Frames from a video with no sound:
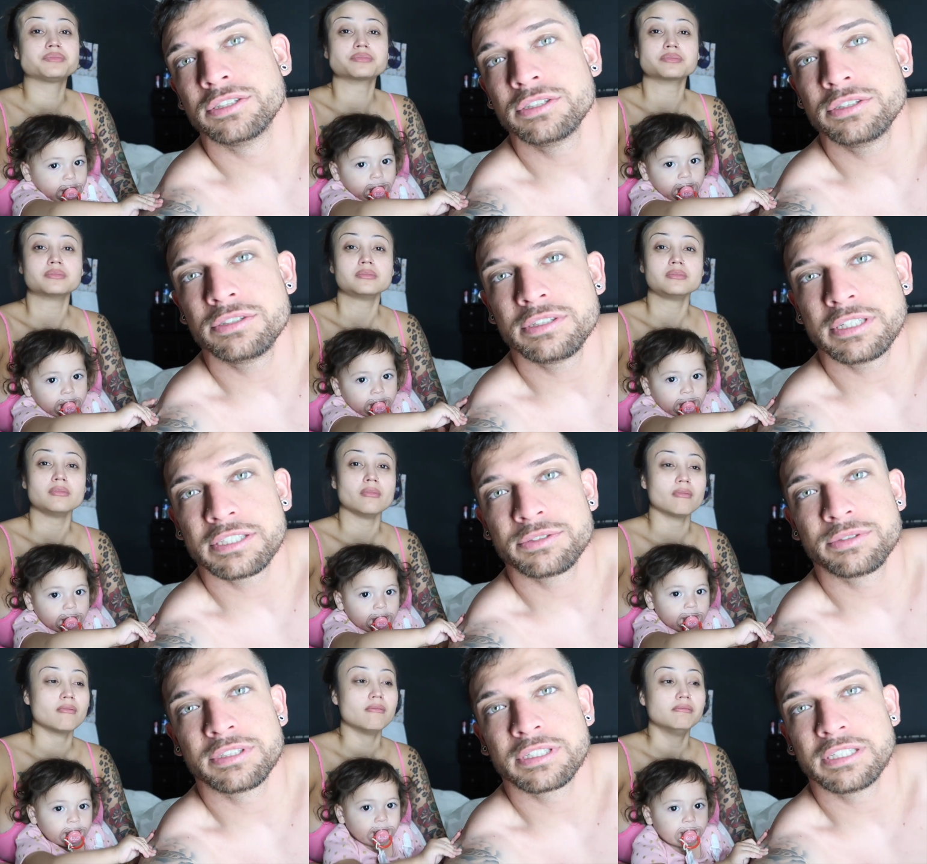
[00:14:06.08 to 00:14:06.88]
Speaker 1: too, you guys
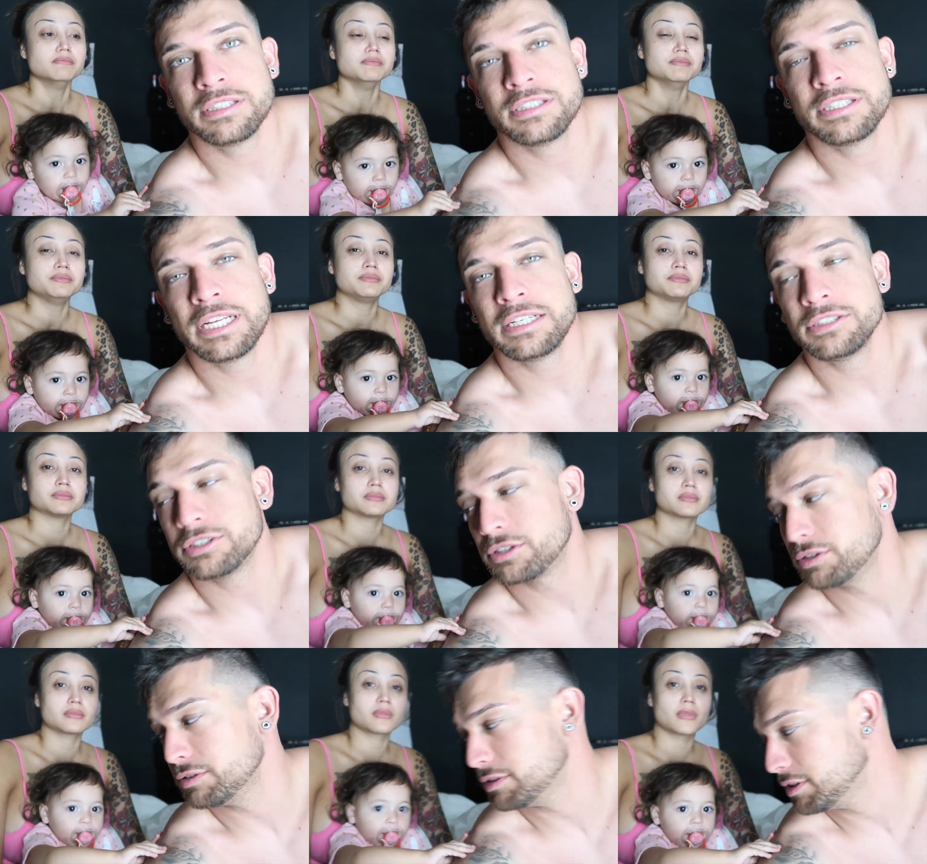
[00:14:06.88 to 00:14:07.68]
want to get in the dang
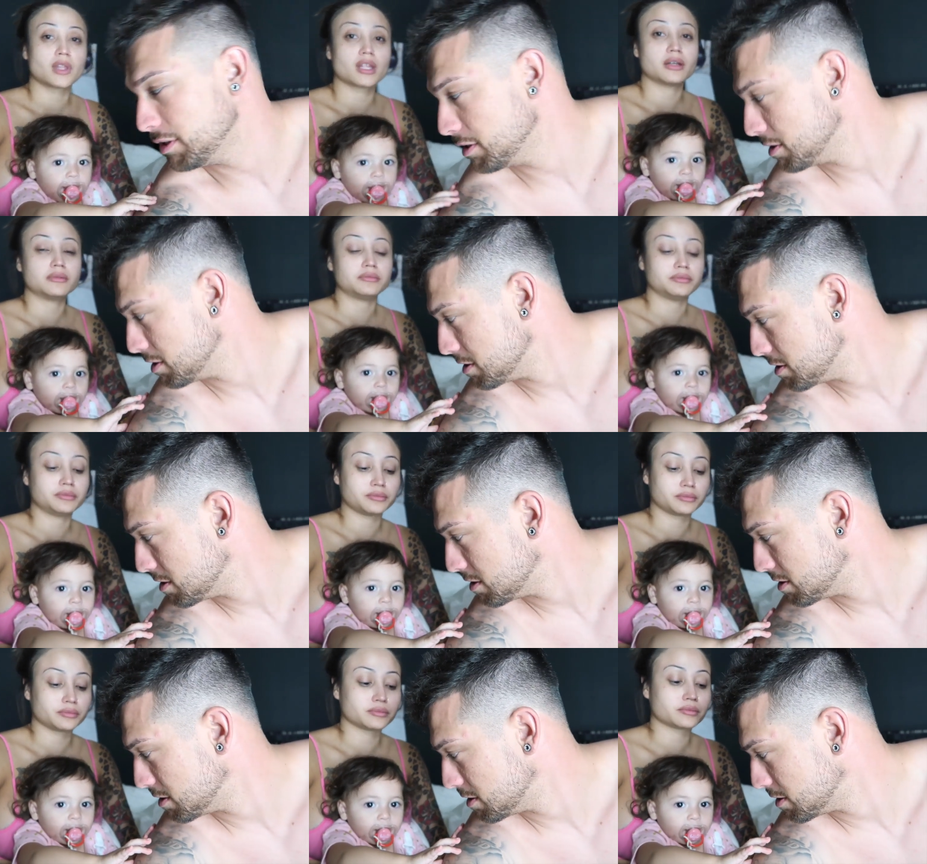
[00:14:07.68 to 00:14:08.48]
jacuzzi?
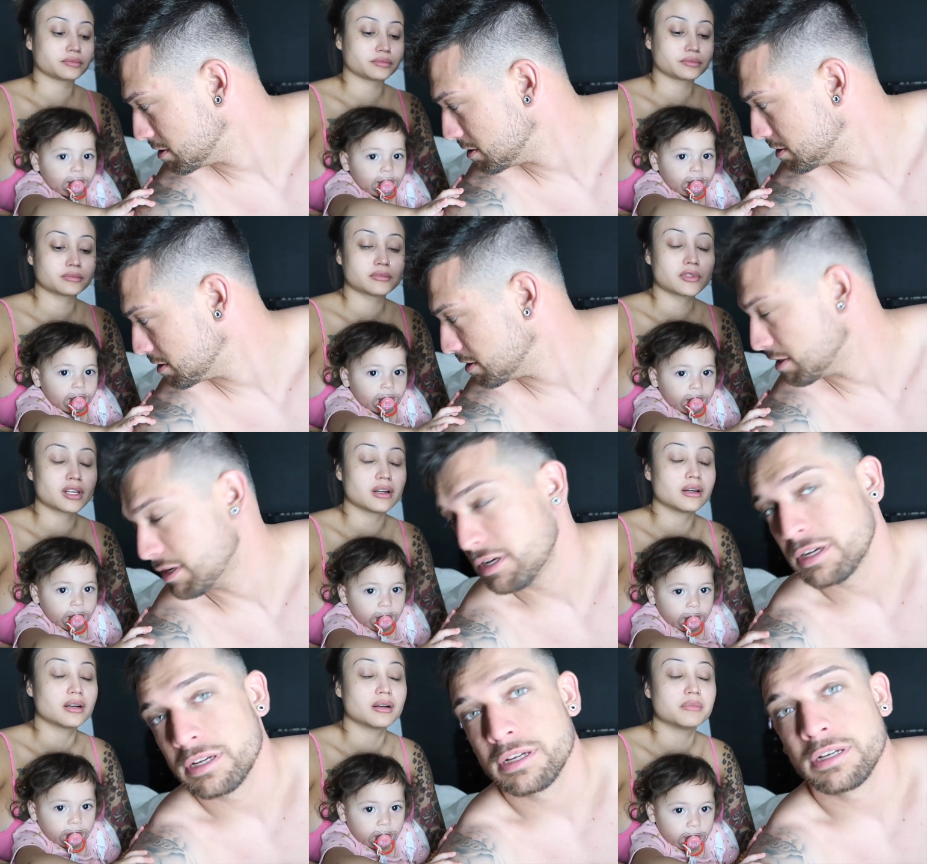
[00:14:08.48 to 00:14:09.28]

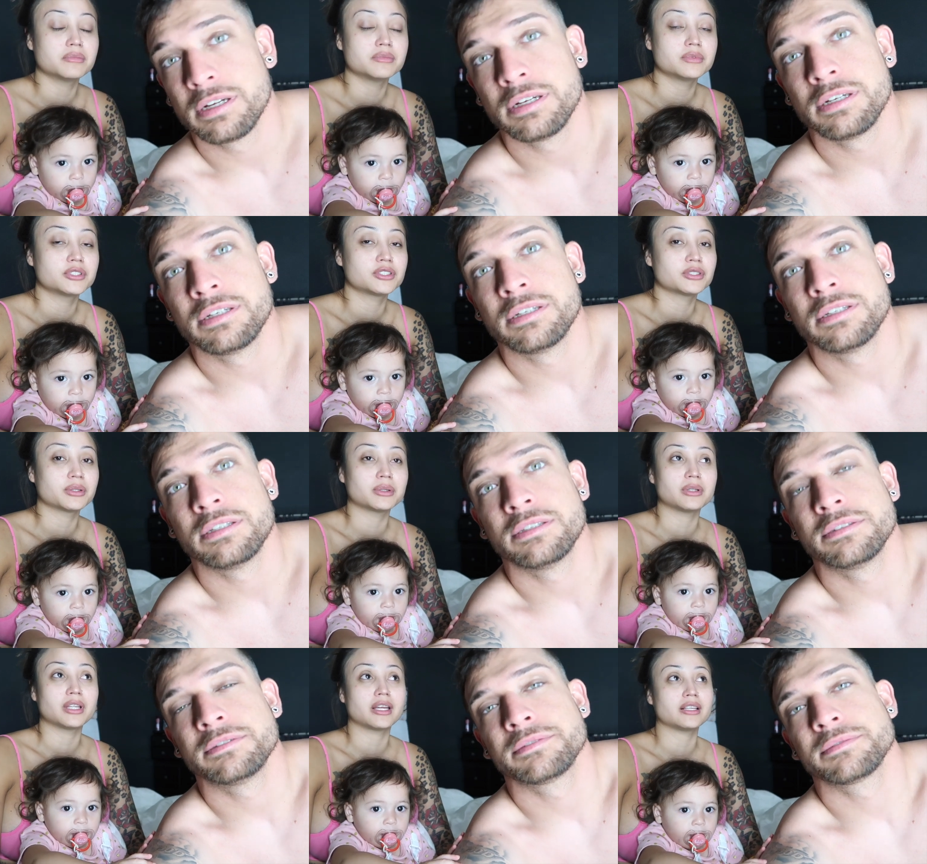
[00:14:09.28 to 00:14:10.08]
Speaker 2: No, I'm
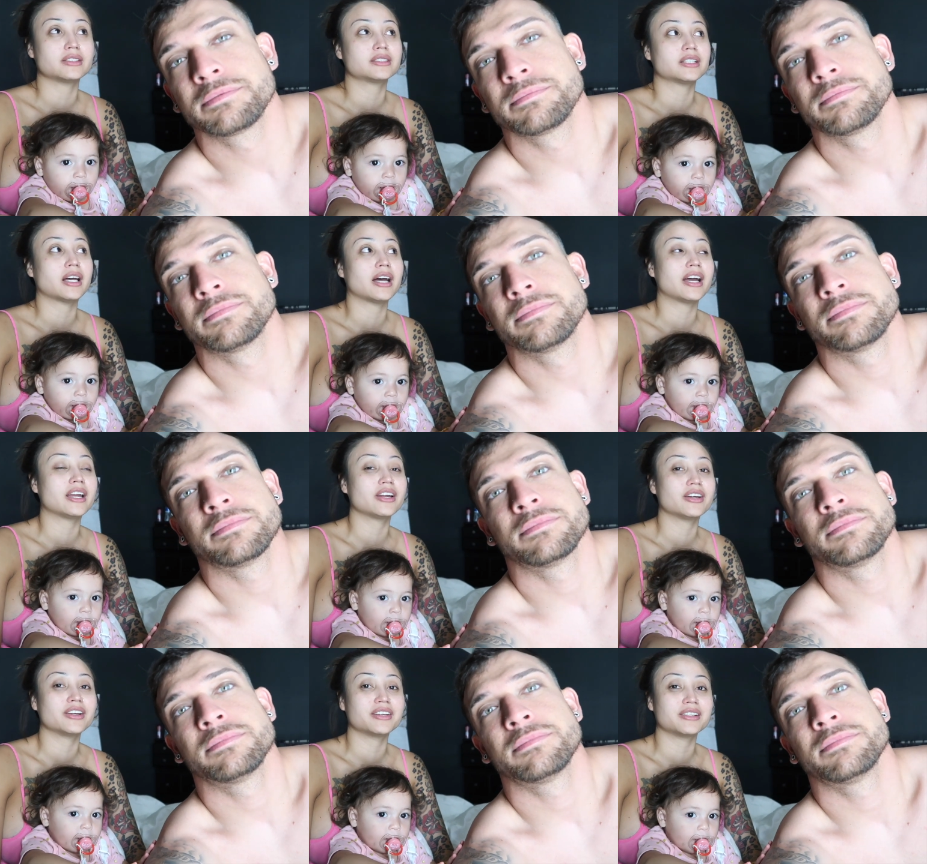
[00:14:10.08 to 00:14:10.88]
so like
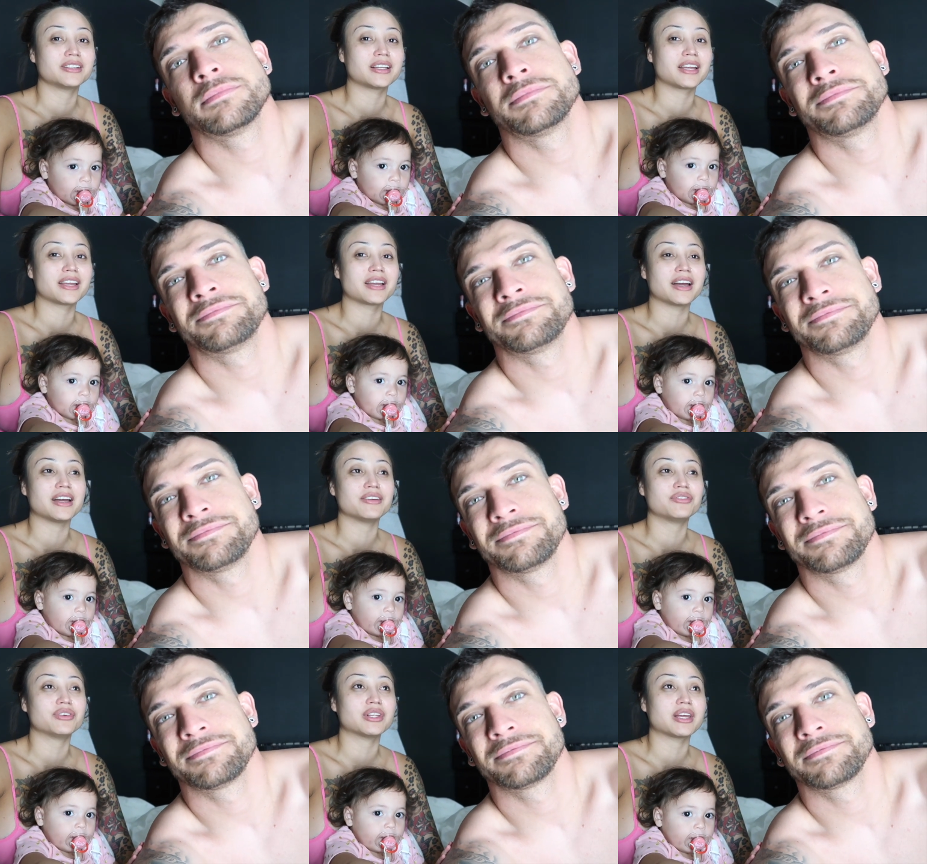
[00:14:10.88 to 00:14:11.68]
tired. Like I
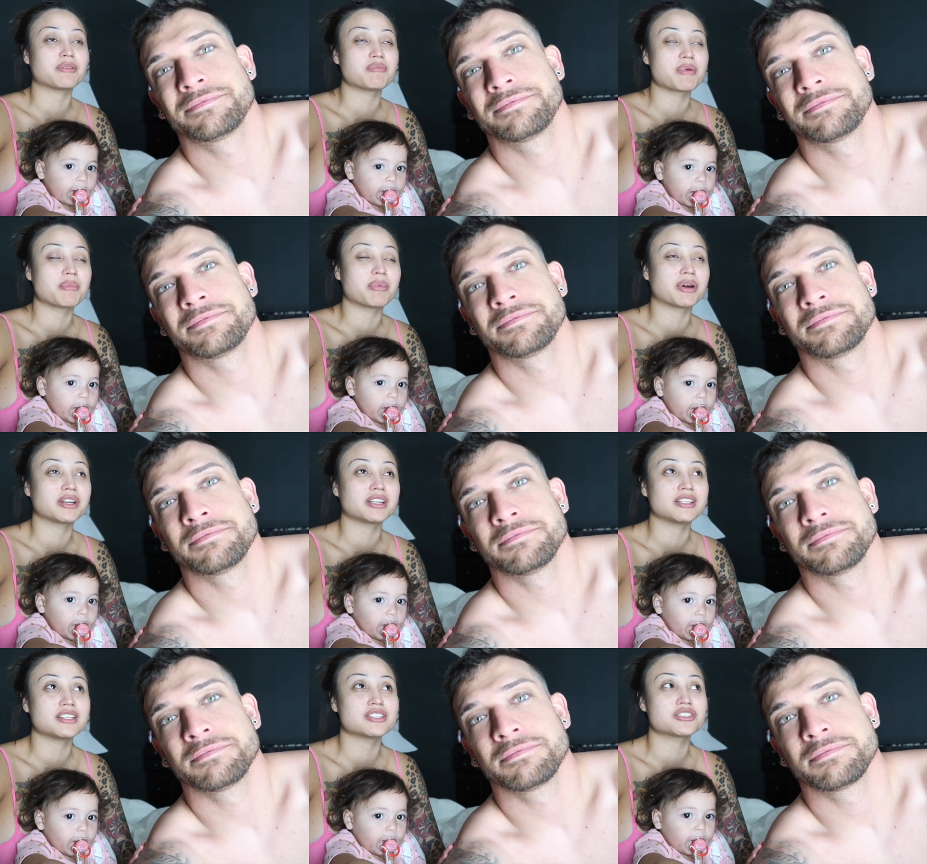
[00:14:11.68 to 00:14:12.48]
feel like my
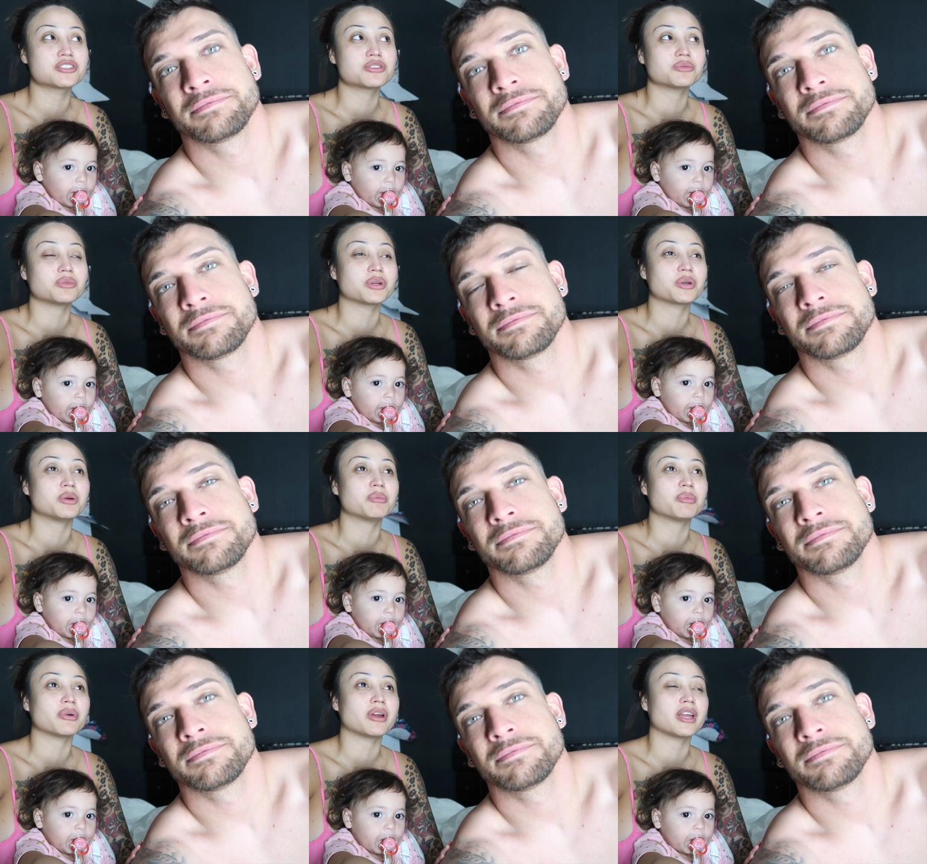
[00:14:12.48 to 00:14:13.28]
body needs to
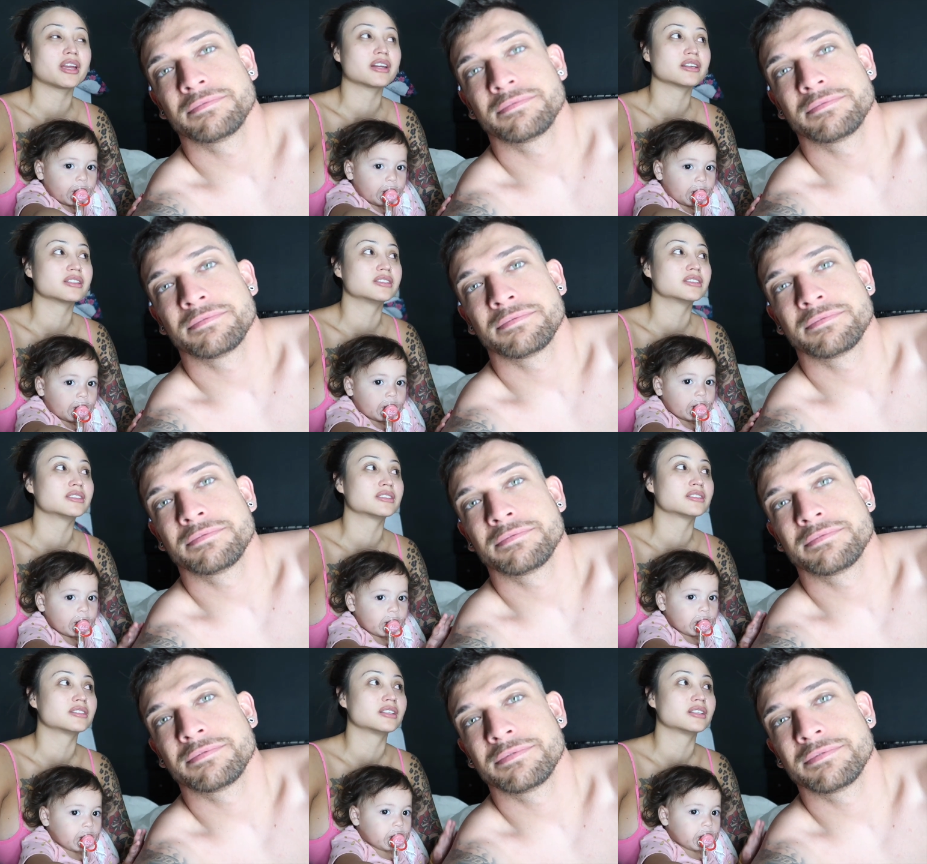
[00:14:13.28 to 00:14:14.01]
recuperate because